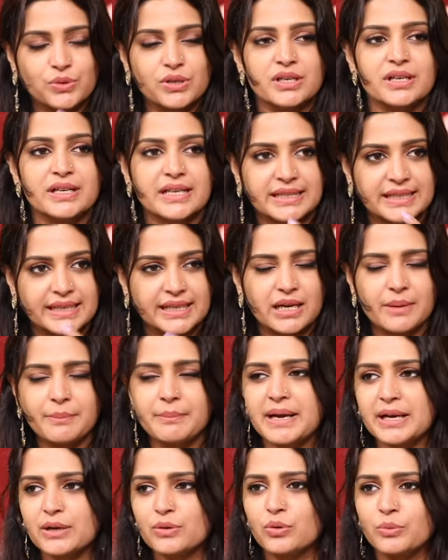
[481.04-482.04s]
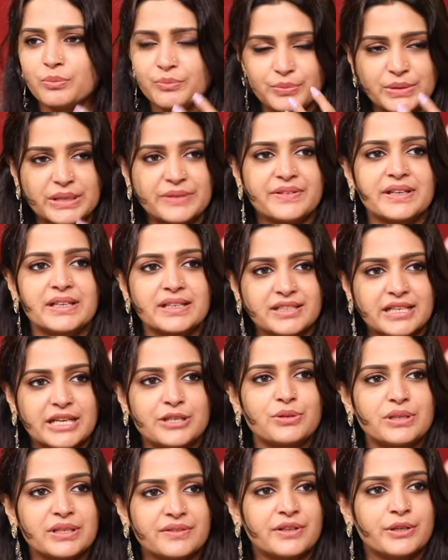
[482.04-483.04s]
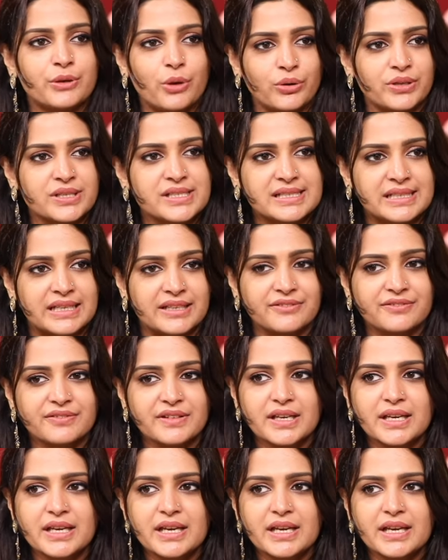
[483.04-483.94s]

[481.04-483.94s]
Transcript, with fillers: work and they come back home trying to live an honest life.